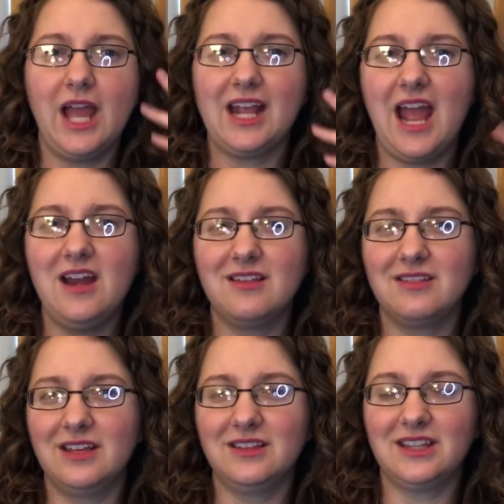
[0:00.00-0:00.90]

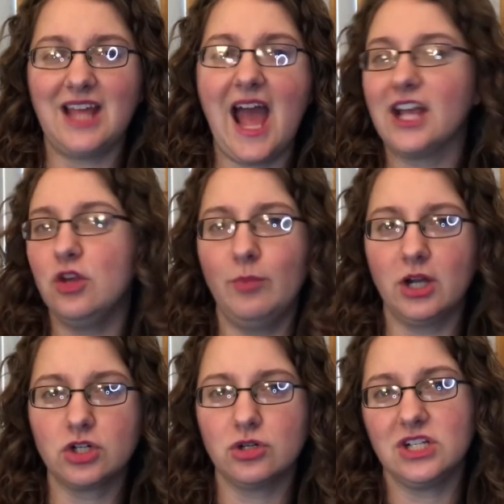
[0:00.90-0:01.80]
anything that the
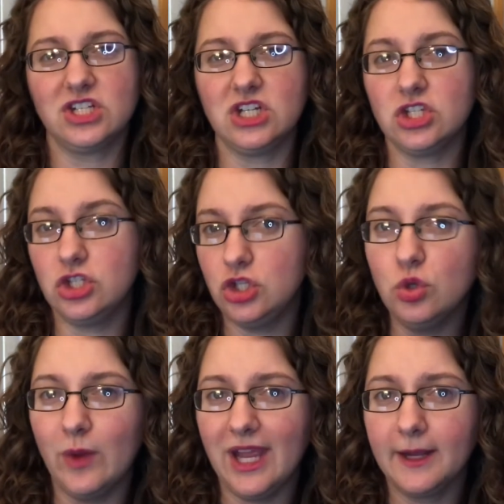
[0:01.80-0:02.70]
acupuncturist is
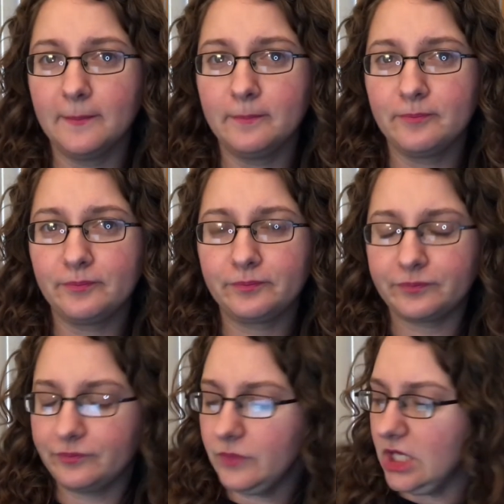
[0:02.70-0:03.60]
doing.
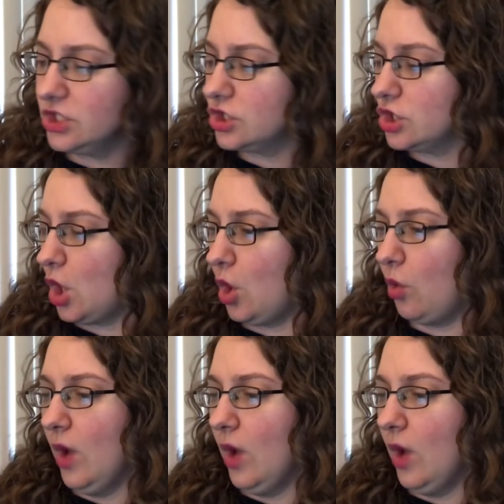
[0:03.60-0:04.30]
So